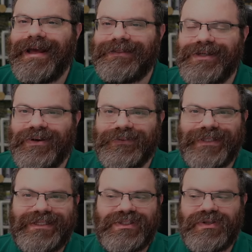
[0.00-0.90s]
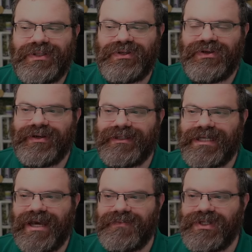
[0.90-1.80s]
Hello, let's do the New York
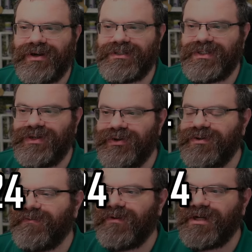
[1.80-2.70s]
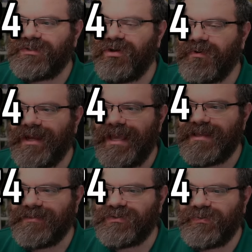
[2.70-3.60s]
Times Hard Sudoku for October
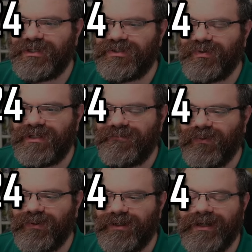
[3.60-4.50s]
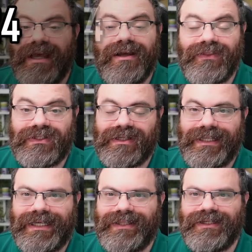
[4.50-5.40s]
8th, 2024. There's a
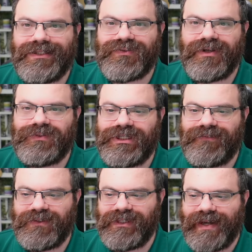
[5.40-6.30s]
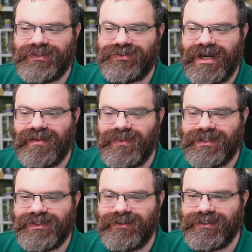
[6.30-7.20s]
link in the description if you'd like to try the
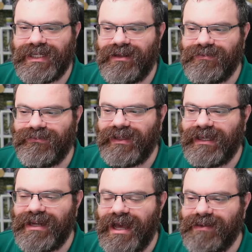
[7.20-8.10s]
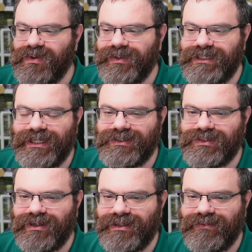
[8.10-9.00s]
puzzle yourself, and I'm going to get
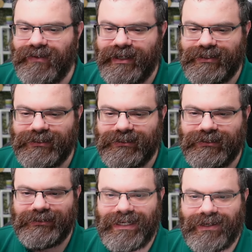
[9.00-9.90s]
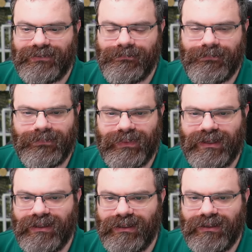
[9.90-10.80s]
started right now.
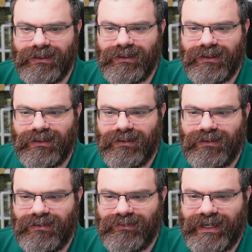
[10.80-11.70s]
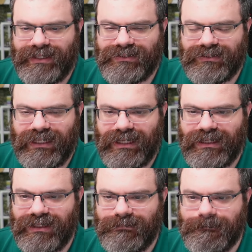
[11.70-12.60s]
All right,
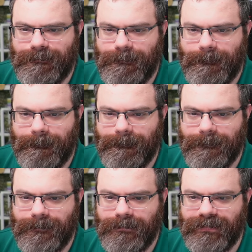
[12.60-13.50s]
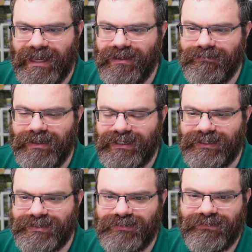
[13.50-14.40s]
um,
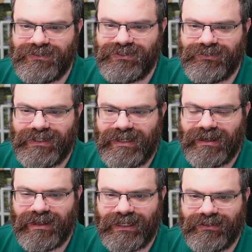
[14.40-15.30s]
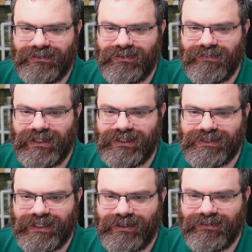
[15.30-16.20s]
buddies. We have two and nine, no
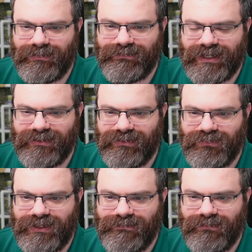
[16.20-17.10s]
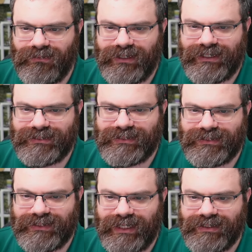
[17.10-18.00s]
buddies there. We've got three, four, and
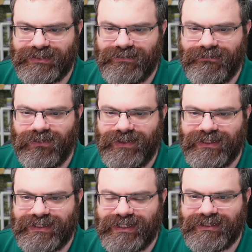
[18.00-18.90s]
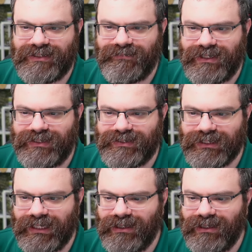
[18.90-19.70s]
six. So the four and the six have buddies.